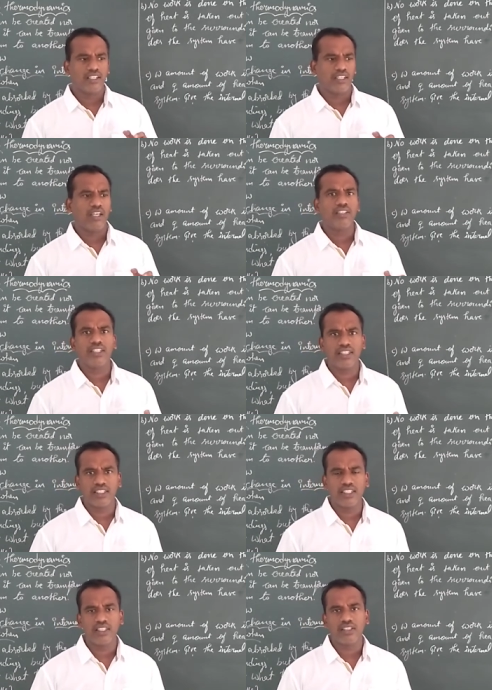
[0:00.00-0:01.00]
on this
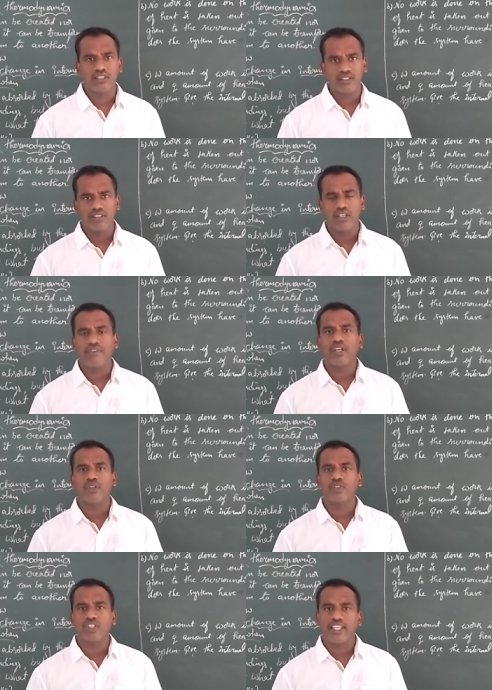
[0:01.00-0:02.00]
earth, now we are
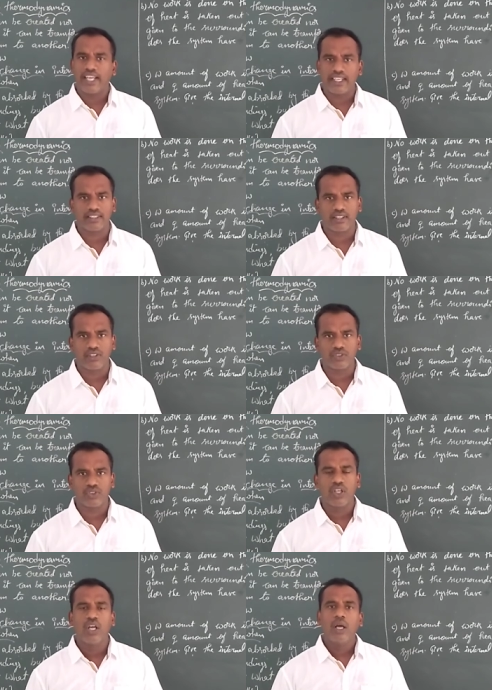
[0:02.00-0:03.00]
using gas stoves.
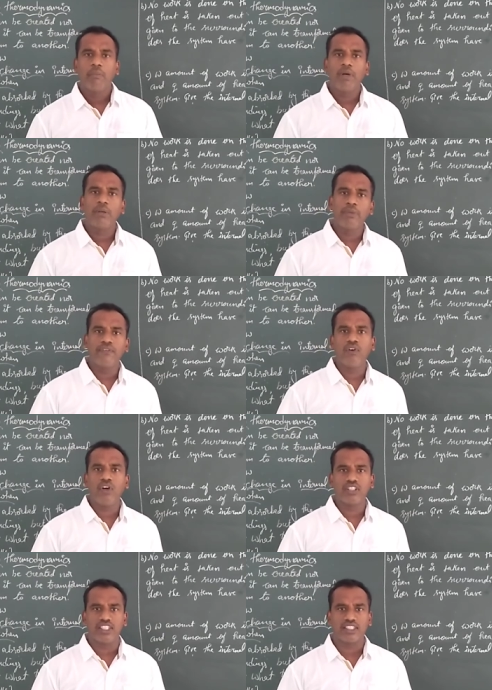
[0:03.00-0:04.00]
But
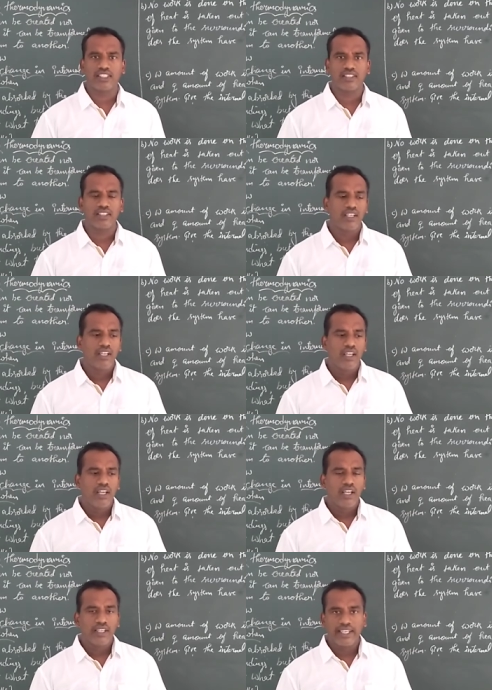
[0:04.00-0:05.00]
before this
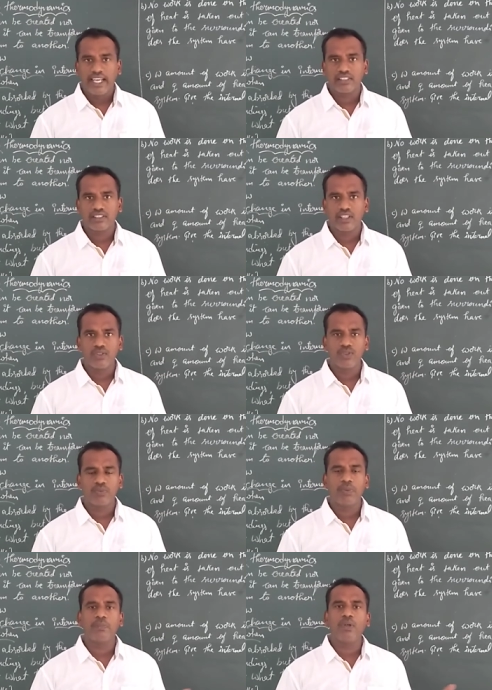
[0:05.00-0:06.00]
gas stoves,
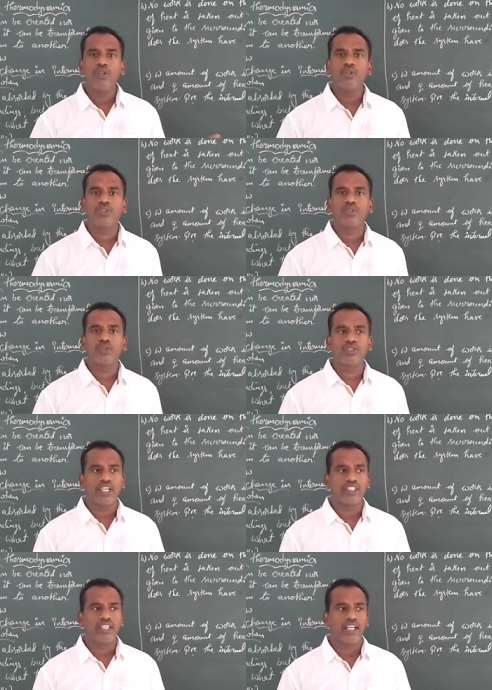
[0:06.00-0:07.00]
people used to
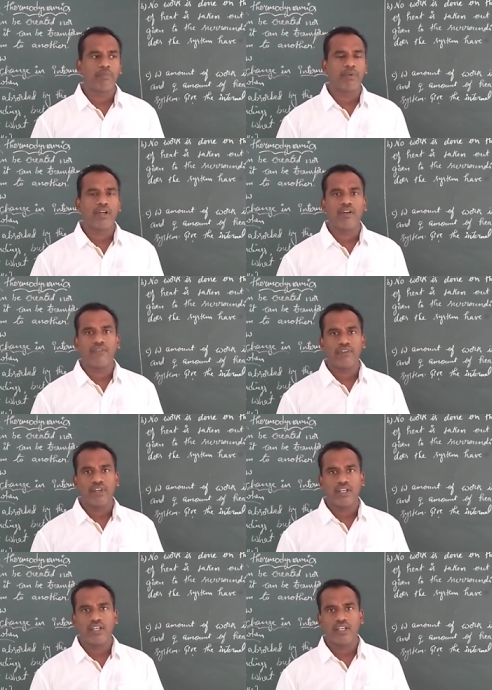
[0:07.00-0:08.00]
take the help
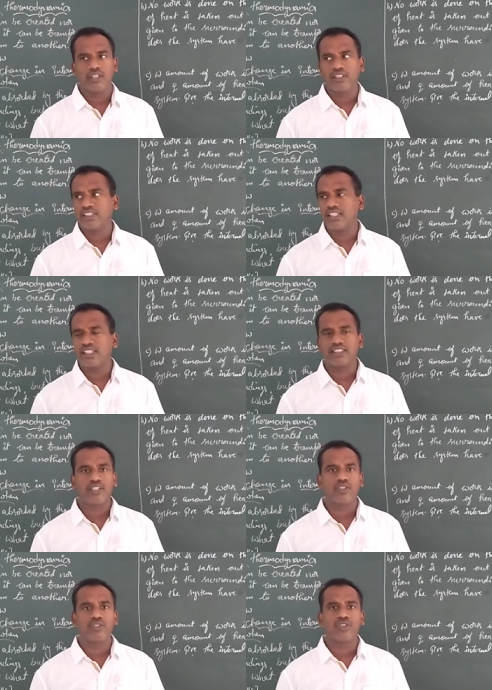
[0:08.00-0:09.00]
of the sticks
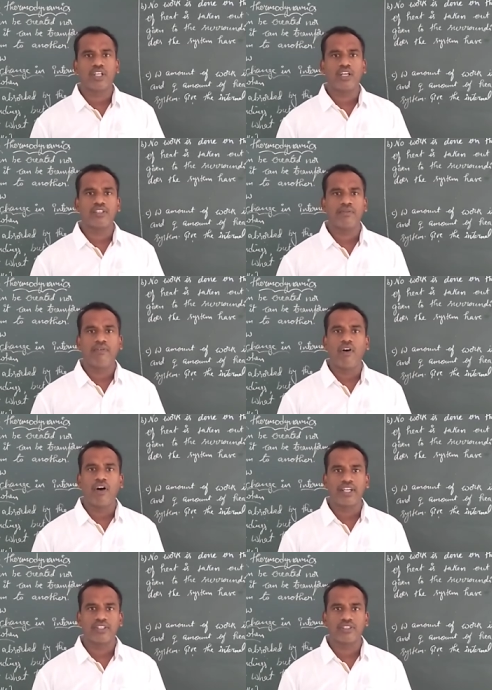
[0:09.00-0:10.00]
that they used to cut the
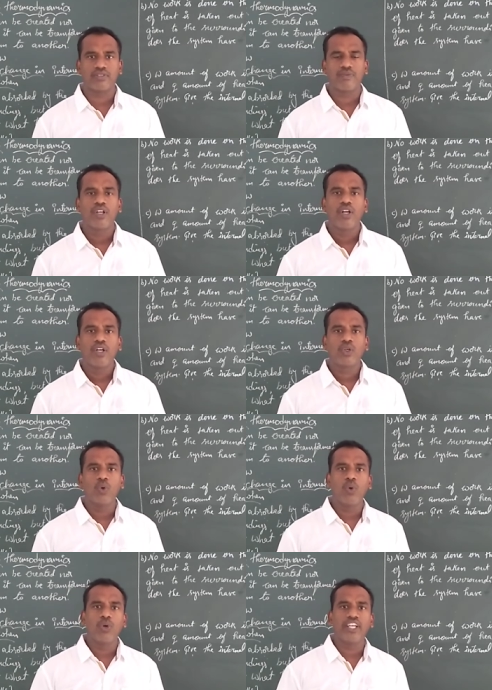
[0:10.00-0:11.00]
forest
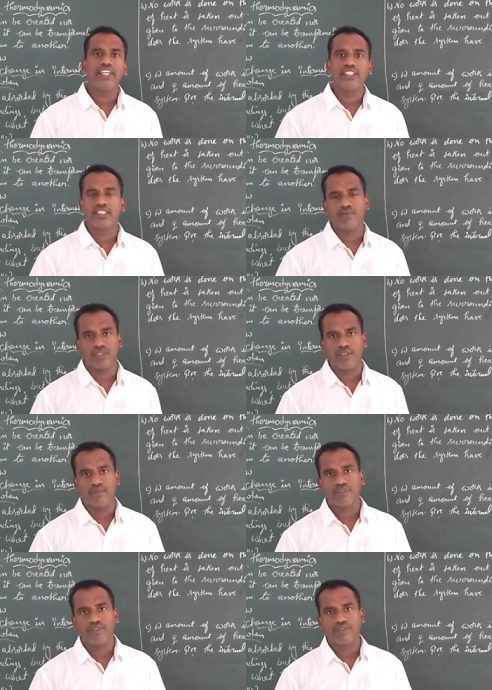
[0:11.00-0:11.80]
to heat something.